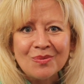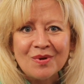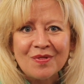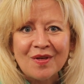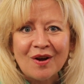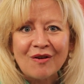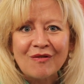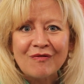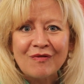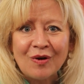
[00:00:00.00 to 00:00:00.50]

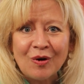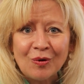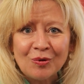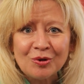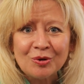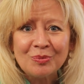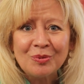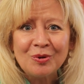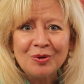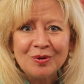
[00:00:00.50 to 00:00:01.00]
with our
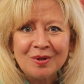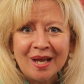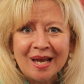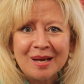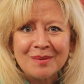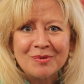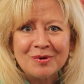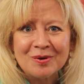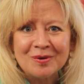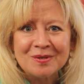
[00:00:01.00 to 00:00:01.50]
vulnerable
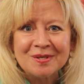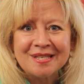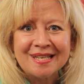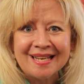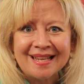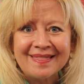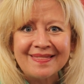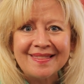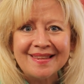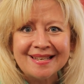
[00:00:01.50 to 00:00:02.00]
neighbors
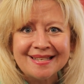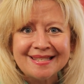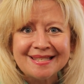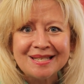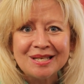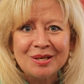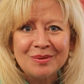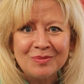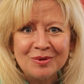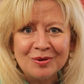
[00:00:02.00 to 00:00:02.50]
in
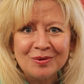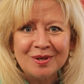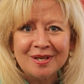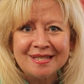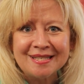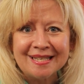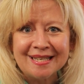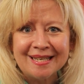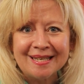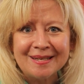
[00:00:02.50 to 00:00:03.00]
this
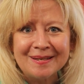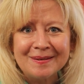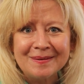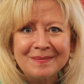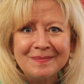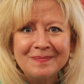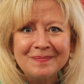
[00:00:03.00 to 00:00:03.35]
community.